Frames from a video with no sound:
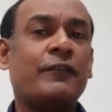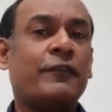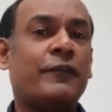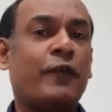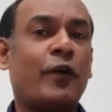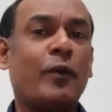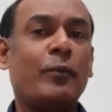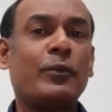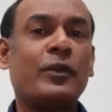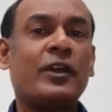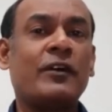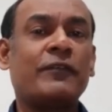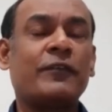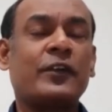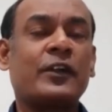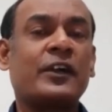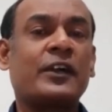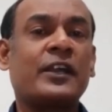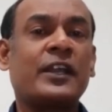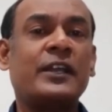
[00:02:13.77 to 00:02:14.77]
formula
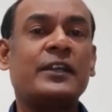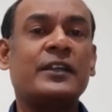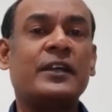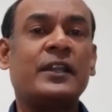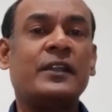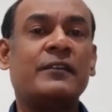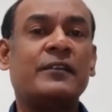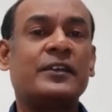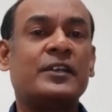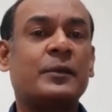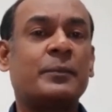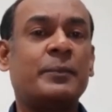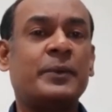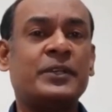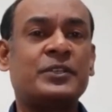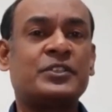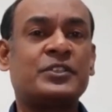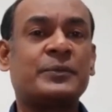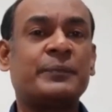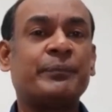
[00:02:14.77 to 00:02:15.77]
for a great elevator
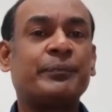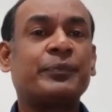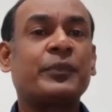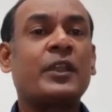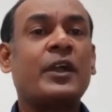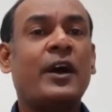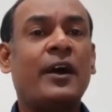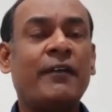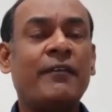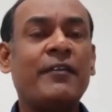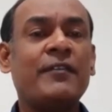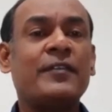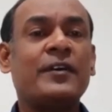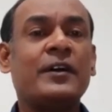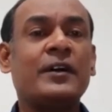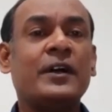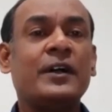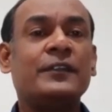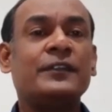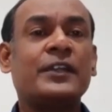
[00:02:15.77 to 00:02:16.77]
pitch.
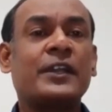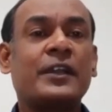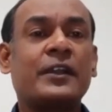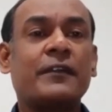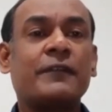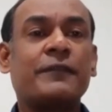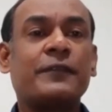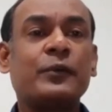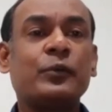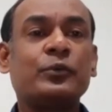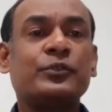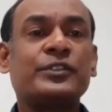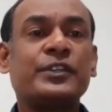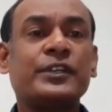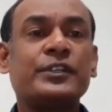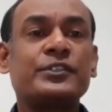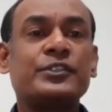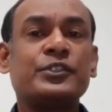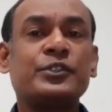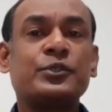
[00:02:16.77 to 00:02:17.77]
However, there are a few
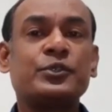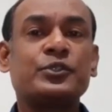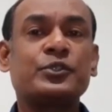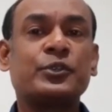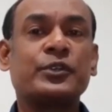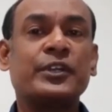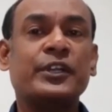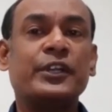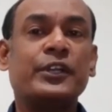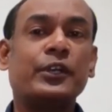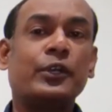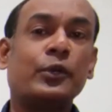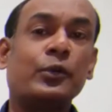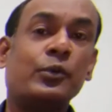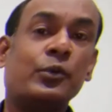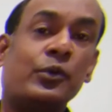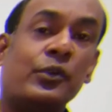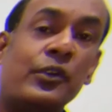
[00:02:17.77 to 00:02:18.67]
things you should include.